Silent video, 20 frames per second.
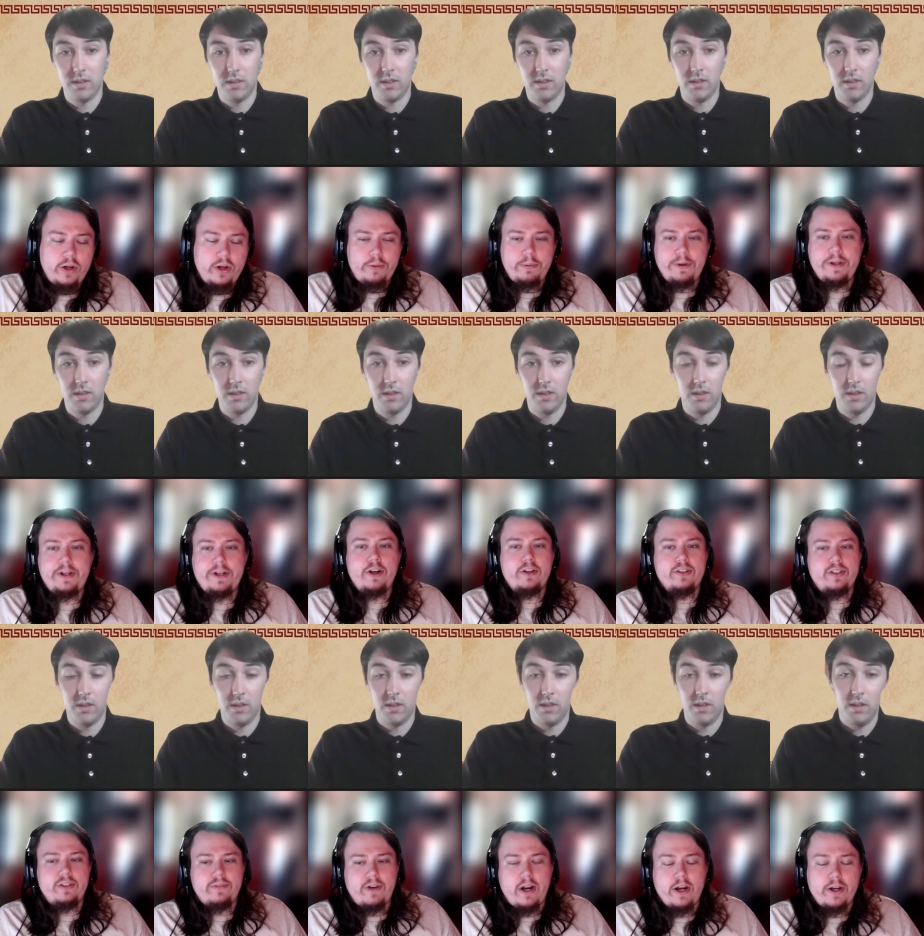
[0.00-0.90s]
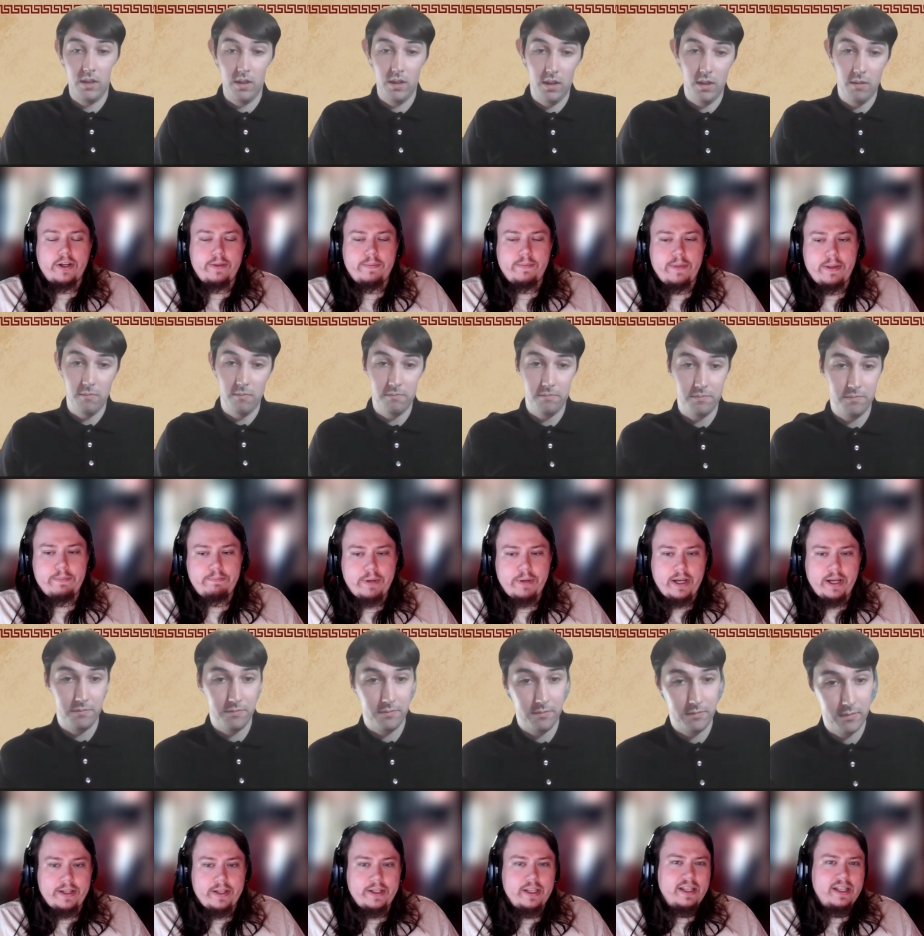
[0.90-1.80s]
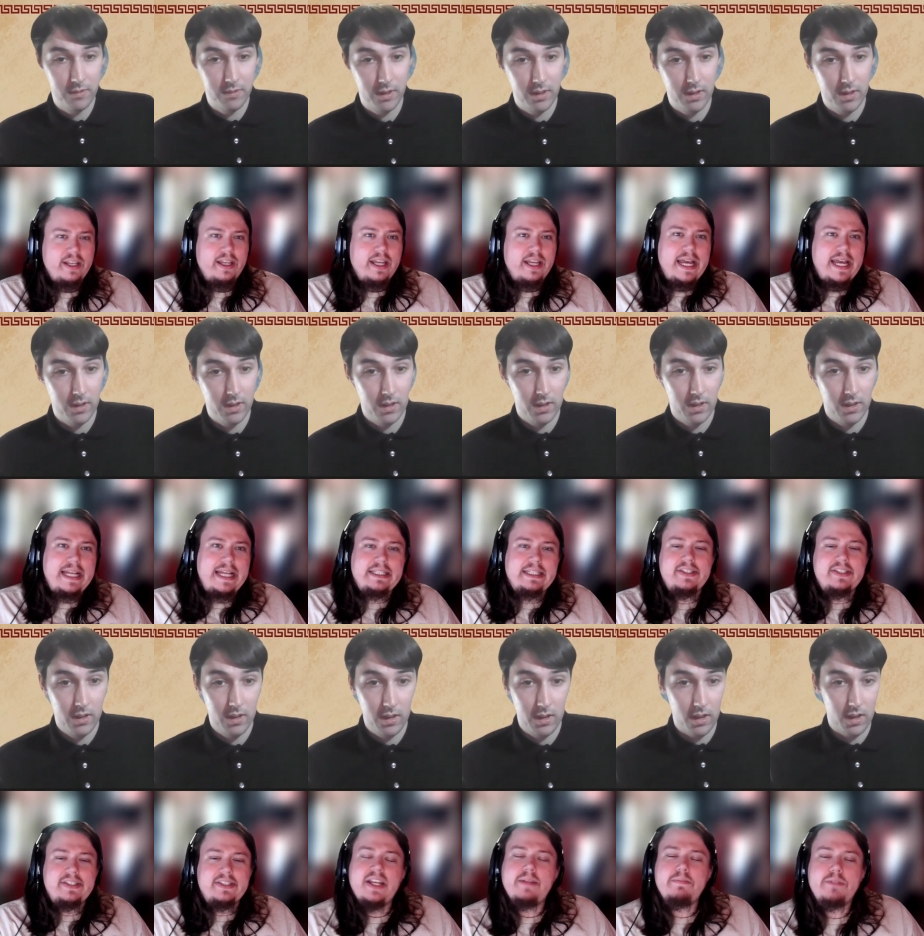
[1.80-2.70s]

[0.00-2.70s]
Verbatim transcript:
Speaker 1: recursive argument but at the same